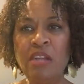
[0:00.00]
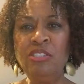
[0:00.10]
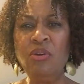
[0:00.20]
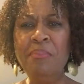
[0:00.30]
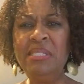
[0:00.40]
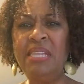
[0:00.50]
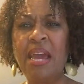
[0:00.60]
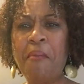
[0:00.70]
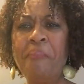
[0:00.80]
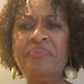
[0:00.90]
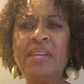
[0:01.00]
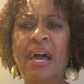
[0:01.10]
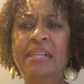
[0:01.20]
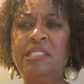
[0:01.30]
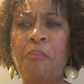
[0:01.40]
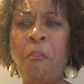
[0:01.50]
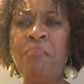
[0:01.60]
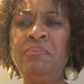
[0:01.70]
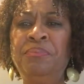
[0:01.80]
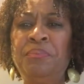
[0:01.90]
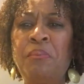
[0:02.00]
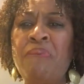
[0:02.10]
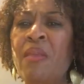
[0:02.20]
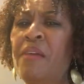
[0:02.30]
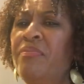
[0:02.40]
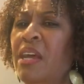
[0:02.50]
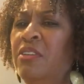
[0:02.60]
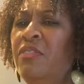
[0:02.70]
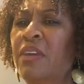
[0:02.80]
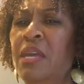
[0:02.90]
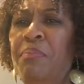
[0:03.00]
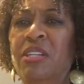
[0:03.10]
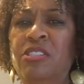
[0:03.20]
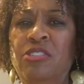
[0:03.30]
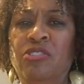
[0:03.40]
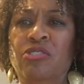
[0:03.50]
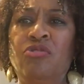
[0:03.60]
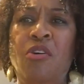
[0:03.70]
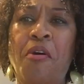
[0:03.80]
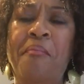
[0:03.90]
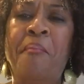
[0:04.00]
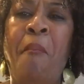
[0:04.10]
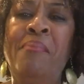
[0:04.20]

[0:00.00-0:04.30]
So I'm going to say, guys, thank you for keeping the sister strong.